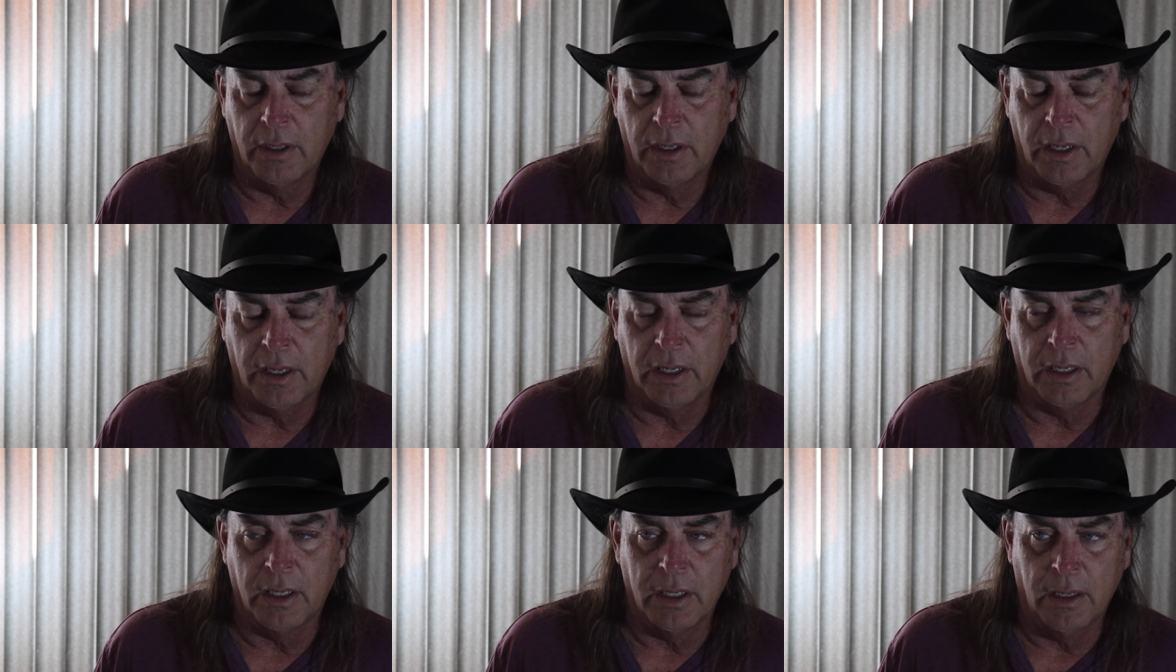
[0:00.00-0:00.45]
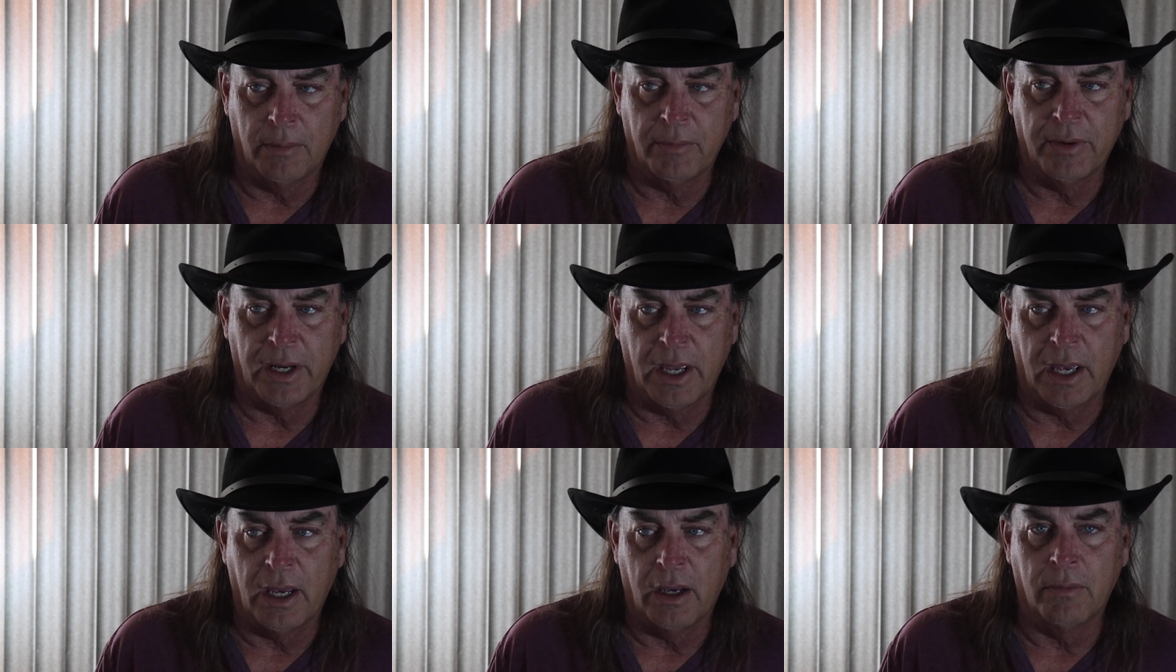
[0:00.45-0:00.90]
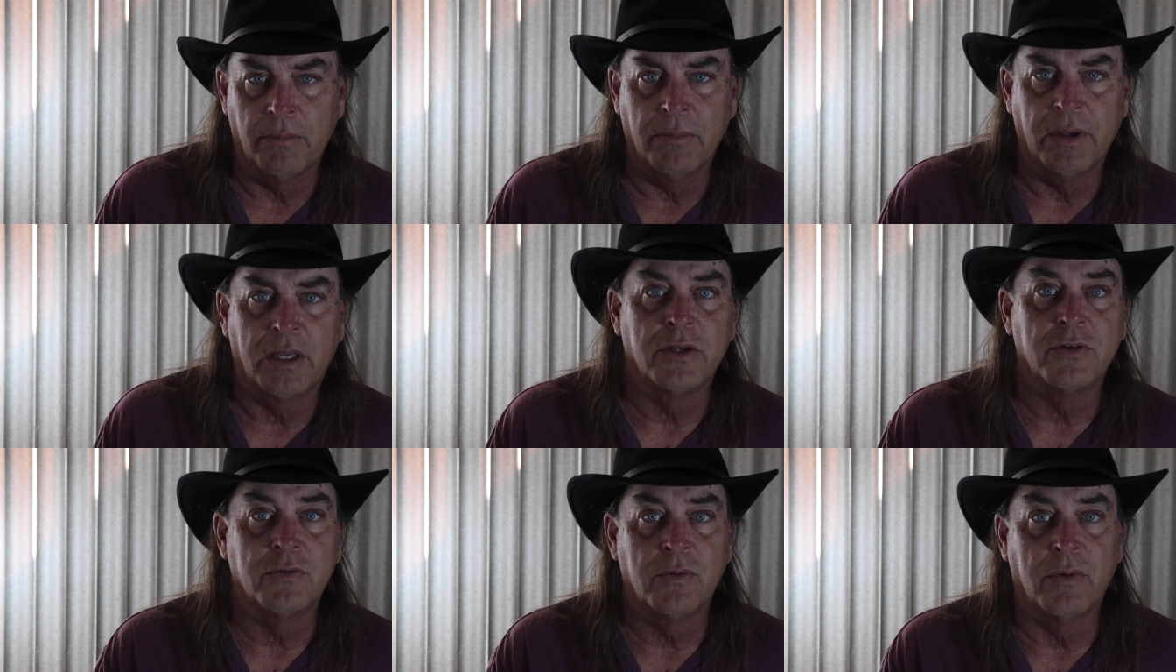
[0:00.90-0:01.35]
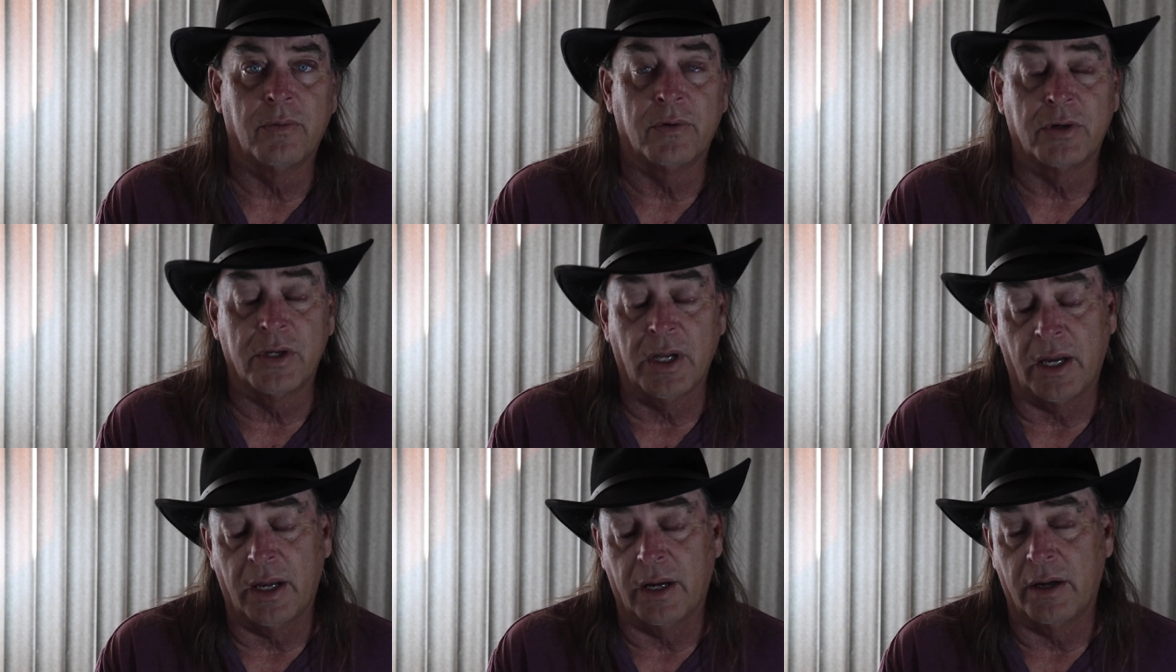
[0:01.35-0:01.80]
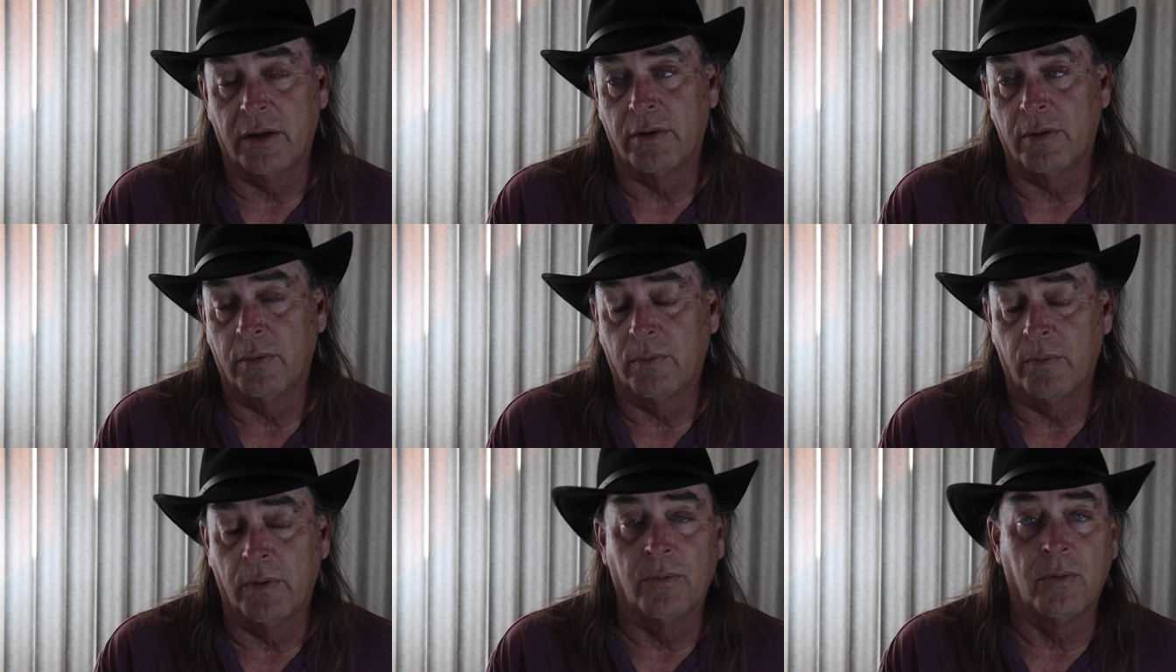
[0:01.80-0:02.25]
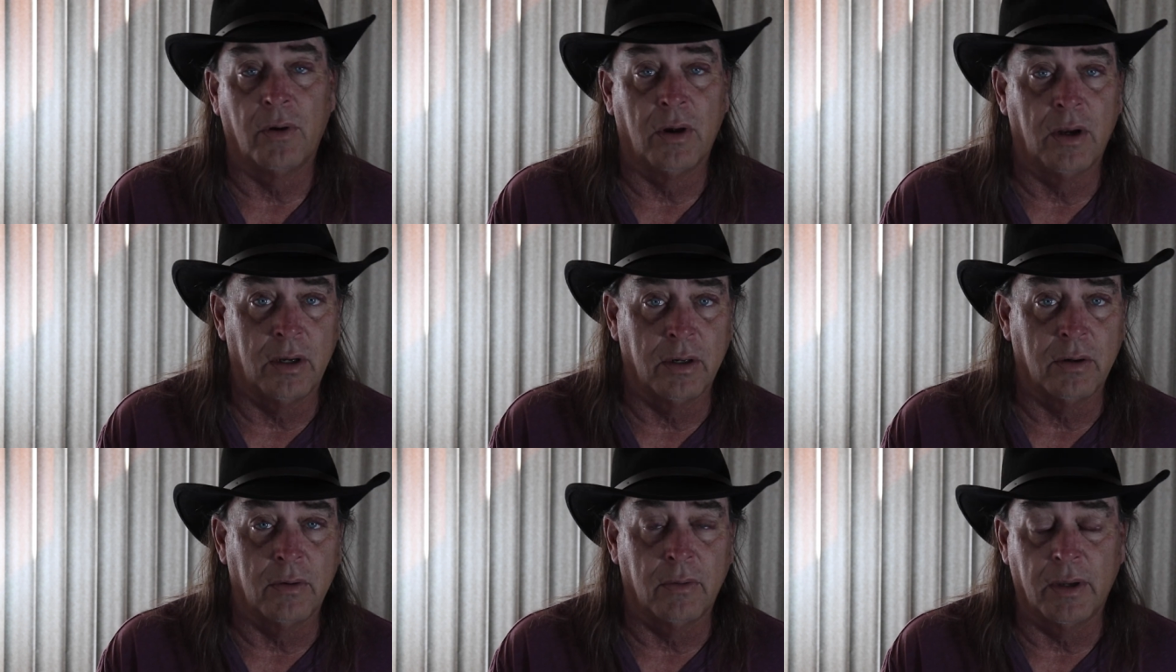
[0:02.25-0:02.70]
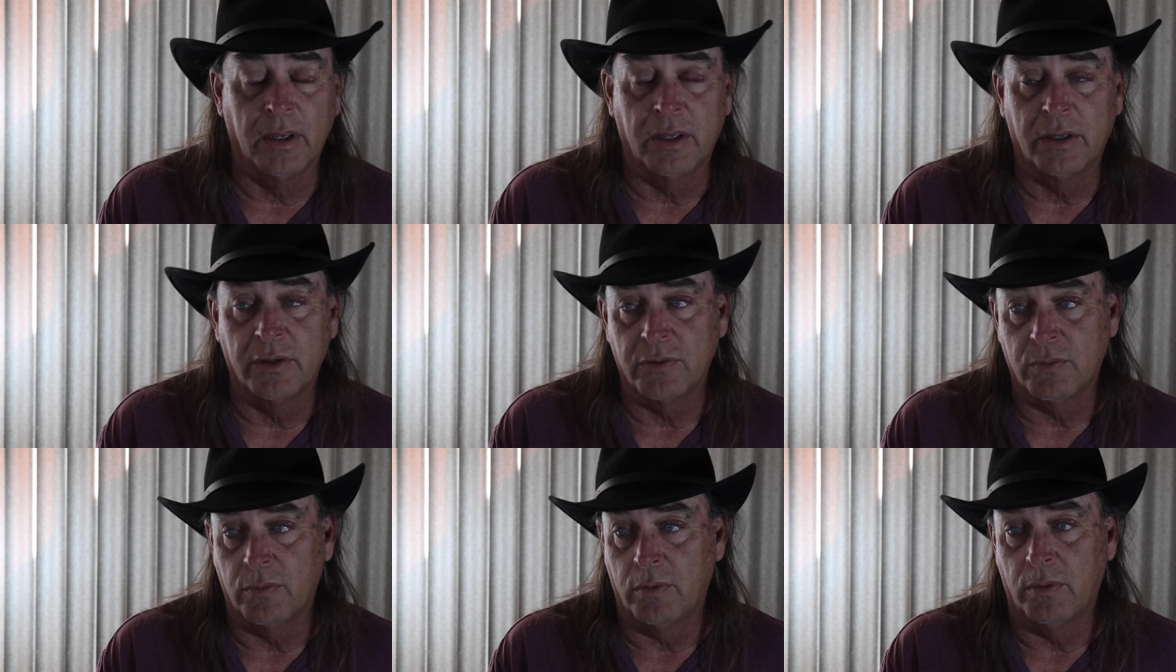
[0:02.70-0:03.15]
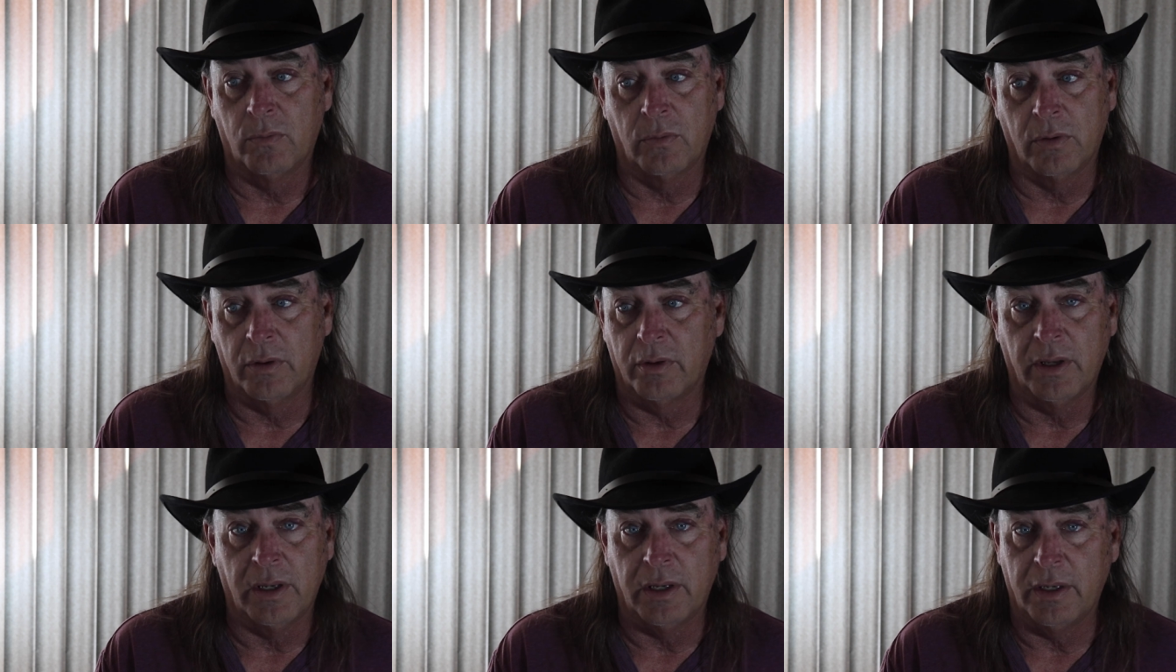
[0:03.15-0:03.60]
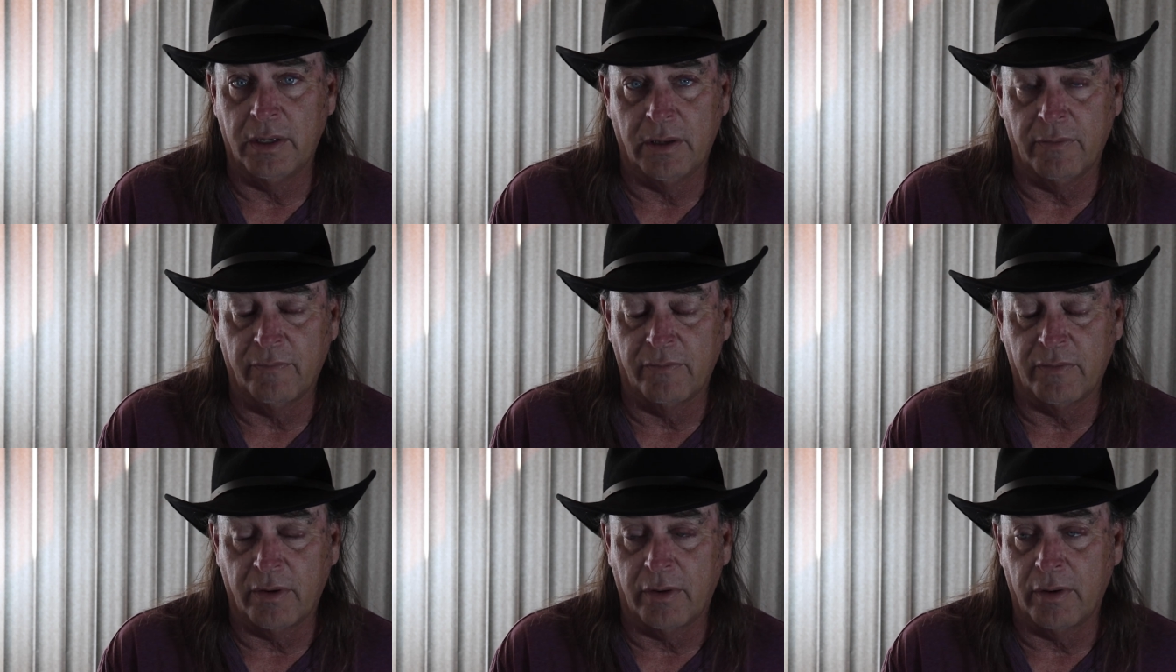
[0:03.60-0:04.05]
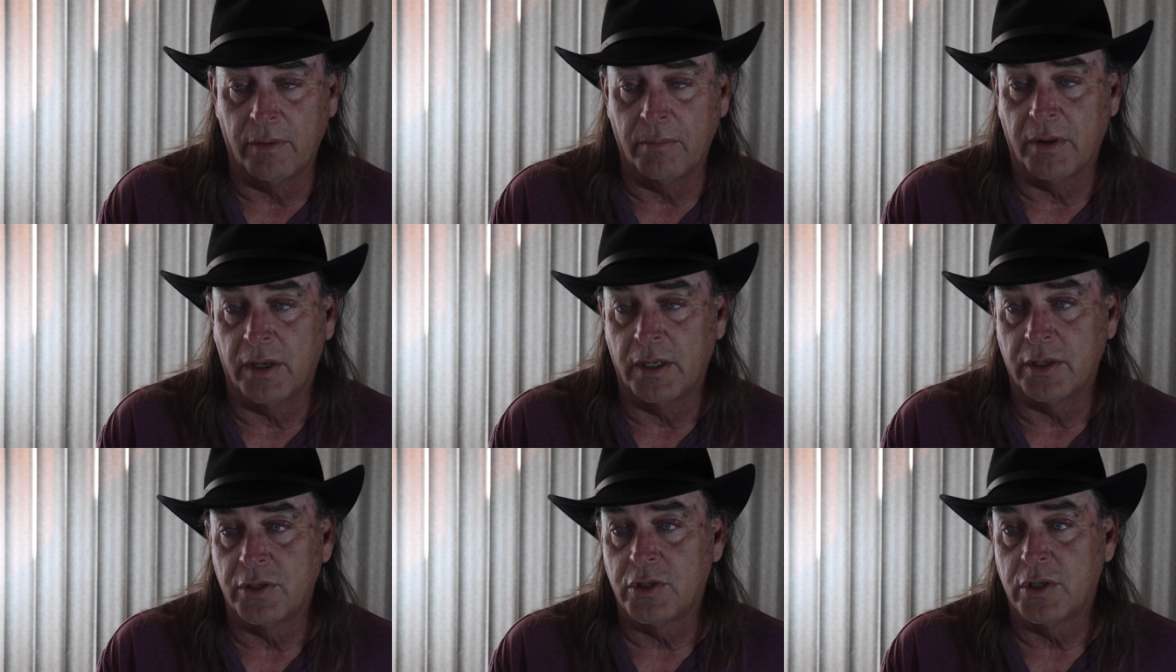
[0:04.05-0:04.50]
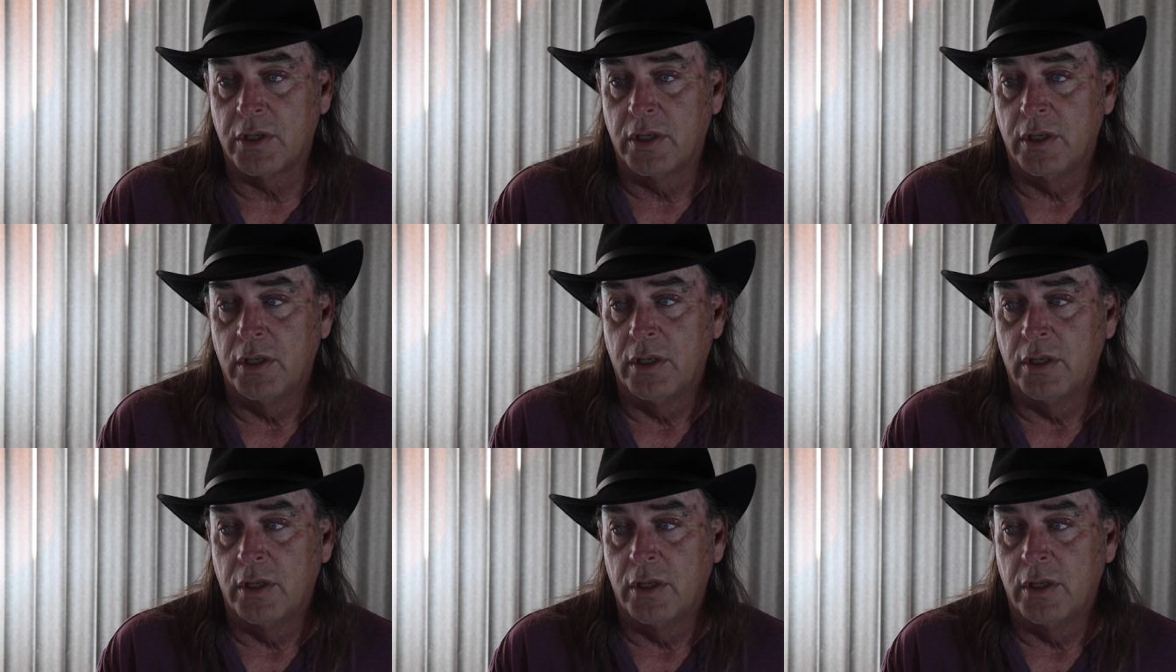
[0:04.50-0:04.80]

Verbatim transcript: and coming out, because we were tired, we were hungry because we weren't eating very much.